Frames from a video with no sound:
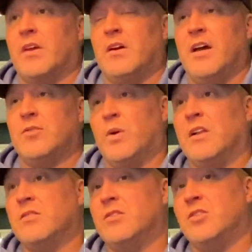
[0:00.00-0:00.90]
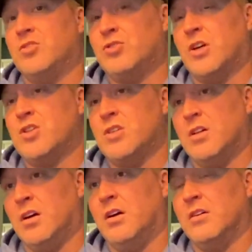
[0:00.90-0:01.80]
as well as the destruction
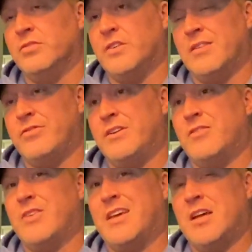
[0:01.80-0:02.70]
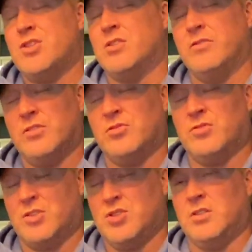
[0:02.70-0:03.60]
of and verification of
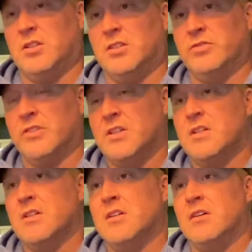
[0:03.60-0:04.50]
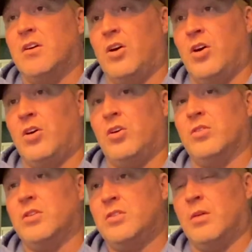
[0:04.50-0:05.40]
destruction of
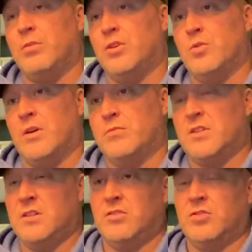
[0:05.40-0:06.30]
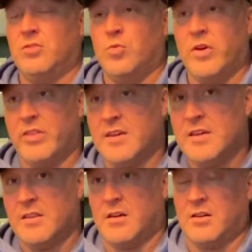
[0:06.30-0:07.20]
all WMDs
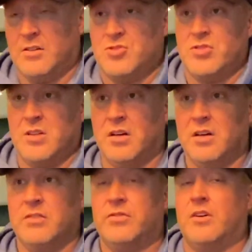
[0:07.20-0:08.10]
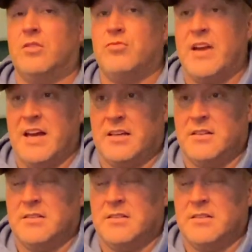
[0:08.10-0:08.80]
within the country of Iraq.